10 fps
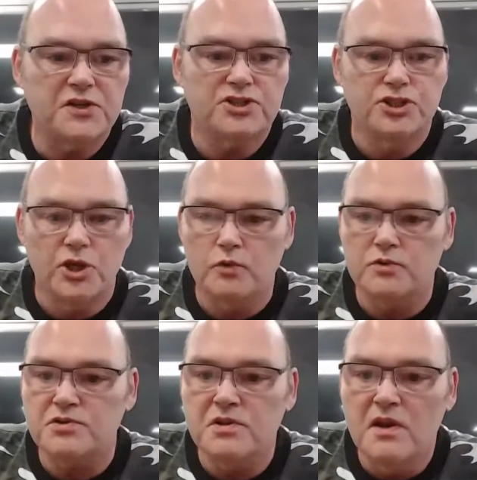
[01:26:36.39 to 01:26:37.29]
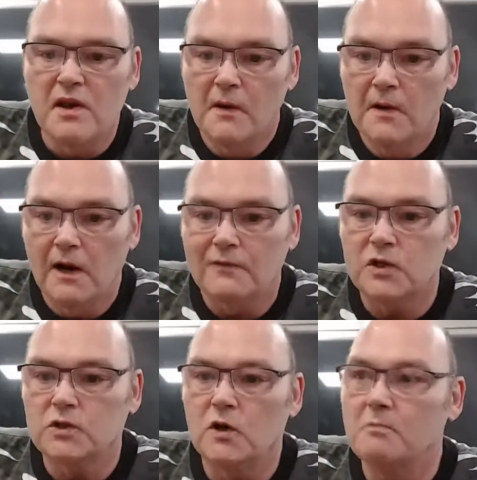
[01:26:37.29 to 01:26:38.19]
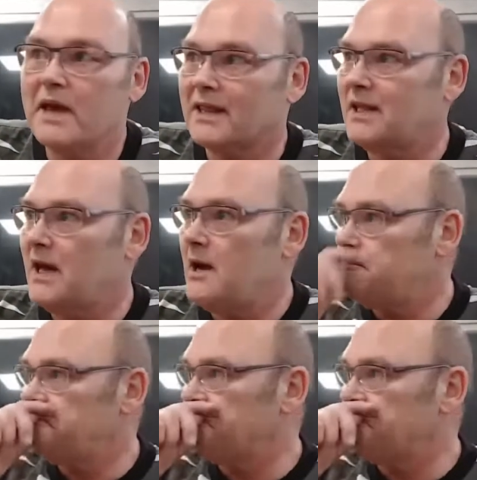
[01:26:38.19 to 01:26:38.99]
his juice. I've got to go and make that.